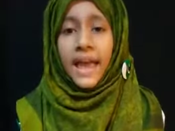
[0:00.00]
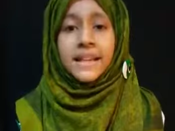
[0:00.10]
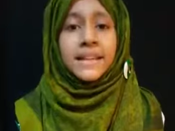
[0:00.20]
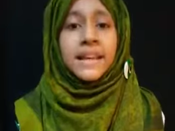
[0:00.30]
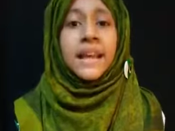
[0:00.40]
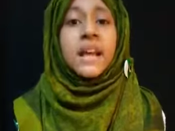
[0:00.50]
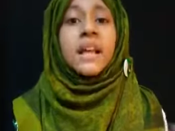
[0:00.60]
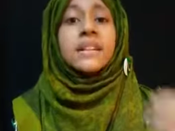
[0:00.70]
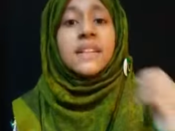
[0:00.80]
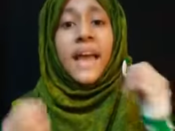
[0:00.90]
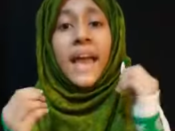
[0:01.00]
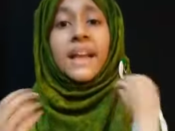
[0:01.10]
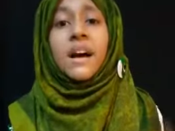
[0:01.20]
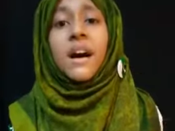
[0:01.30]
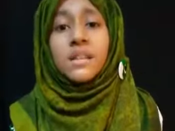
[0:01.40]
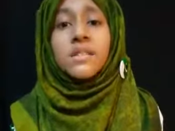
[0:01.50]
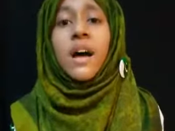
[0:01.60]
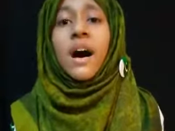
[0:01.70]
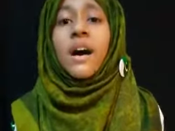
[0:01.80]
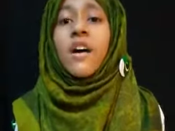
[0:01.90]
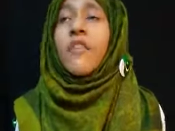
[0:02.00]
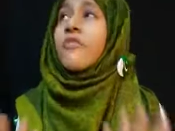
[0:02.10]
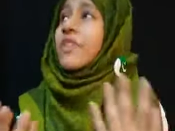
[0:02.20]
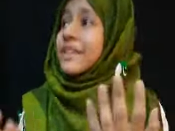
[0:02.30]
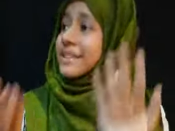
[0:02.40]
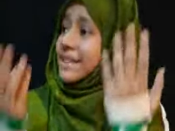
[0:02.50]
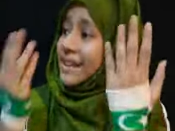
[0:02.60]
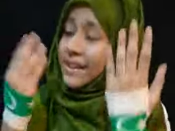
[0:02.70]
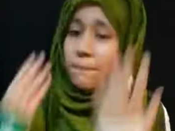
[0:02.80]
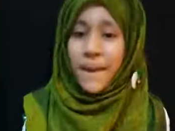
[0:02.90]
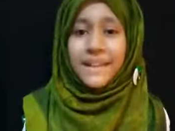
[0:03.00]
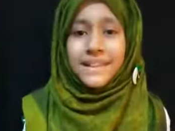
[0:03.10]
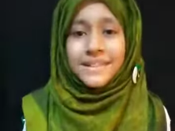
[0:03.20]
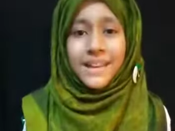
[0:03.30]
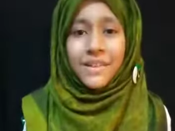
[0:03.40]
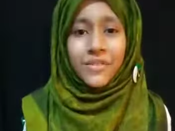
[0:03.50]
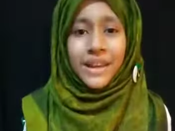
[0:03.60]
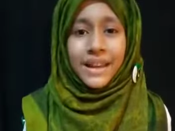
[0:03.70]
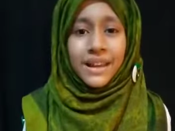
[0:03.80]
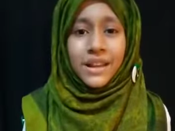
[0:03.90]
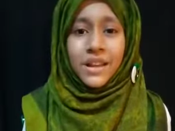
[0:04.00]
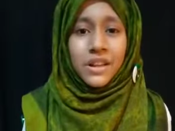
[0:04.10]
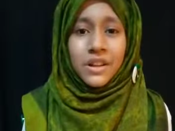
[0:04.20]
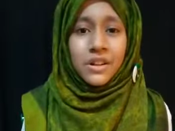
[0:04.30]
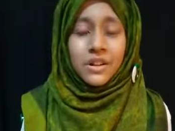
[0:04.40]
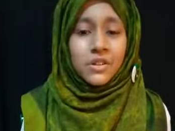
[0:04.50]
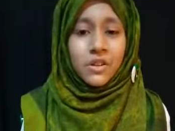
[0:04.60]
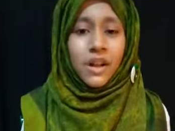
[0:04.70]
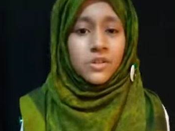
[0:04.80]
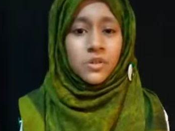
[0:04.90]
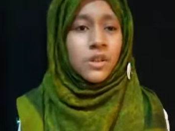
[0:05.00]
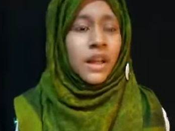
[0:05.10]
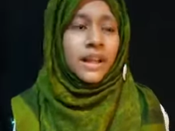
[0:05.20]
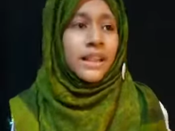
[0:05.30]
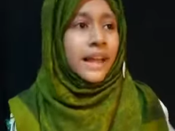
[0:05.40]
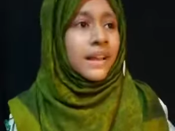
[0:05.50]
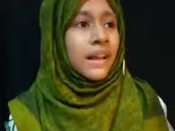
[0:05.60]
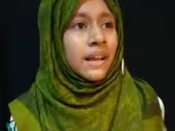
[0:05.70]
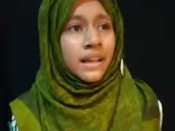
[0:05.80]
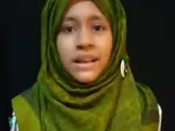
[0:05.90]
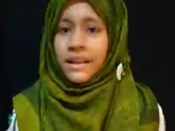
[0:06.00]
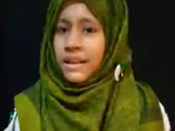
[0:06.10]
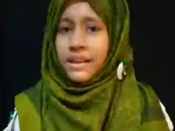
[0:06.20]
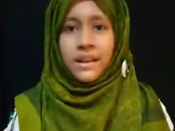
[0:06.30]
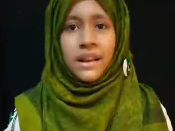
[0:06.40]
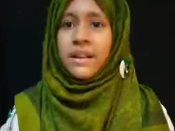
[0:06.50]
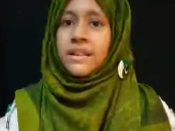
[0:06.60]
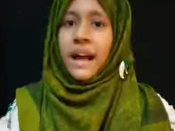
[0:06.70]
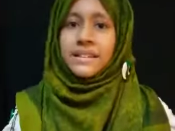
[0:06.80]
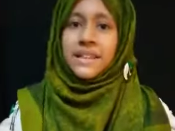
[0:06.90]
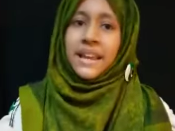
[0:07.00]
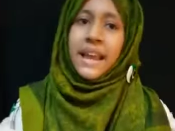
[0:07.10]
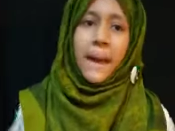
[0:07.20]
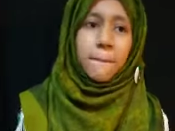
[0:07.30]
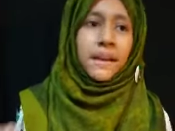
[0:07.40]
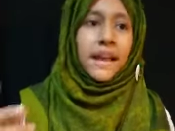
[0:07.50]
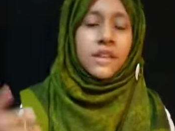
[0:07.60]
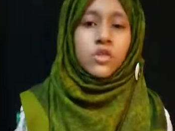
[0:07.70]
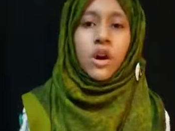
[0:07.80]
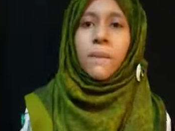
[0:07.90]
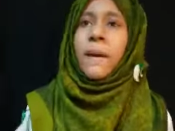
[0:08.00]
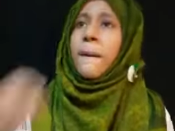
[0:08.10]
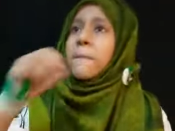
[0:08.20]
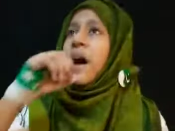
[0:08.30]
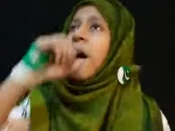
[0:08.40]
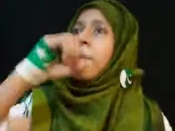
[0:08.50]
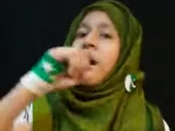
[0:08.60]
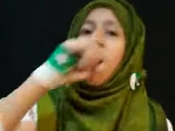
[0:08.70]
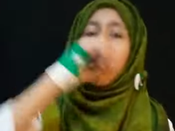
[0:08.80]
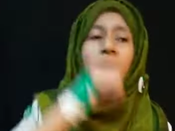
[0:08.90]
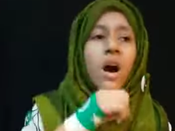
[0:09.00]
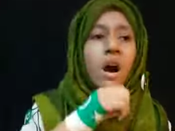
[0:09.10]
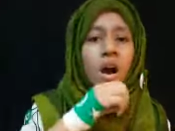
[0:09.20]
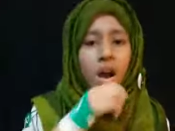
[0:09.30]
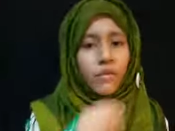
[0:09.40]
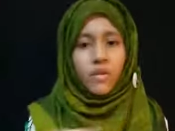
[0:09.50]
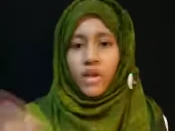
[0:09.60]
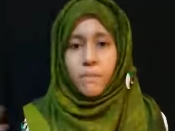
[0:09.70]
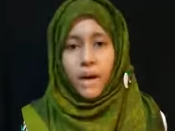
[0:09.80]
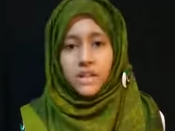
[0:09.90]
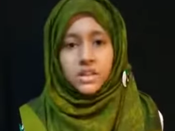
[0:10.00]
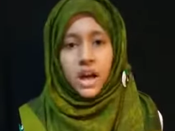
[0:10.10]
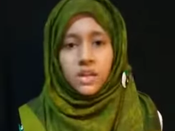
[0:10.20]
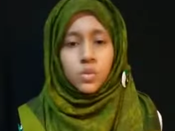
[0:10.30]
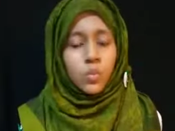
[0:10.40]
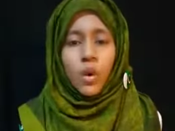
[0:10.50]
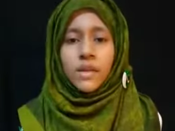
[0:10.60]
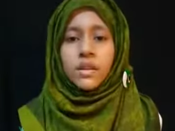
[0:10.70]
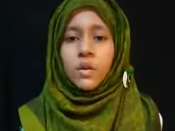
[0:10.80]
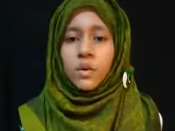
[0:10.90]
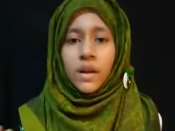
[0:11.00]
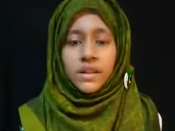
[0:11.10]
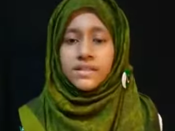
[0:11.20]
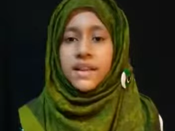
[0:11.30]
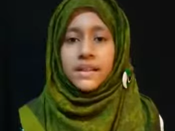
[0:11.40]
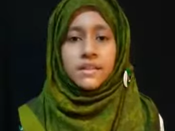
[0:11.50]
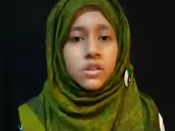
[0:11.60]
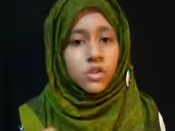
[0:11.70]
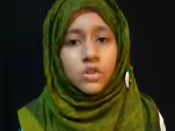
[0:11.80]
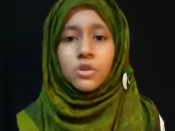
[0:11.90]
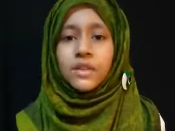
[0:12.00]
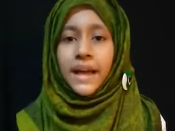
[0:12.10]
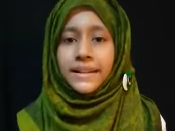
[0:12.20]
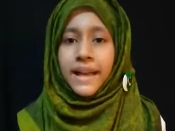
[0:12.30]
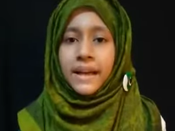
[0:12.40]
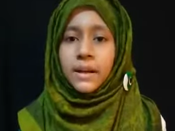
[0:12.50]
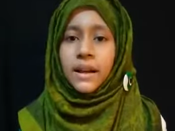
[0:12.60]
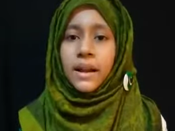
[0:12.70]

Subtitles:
And thank Allah for this independent country. Not do like dancing in happiness or bah, bah, bah, everywhere bajas. What is this? Don't do like that.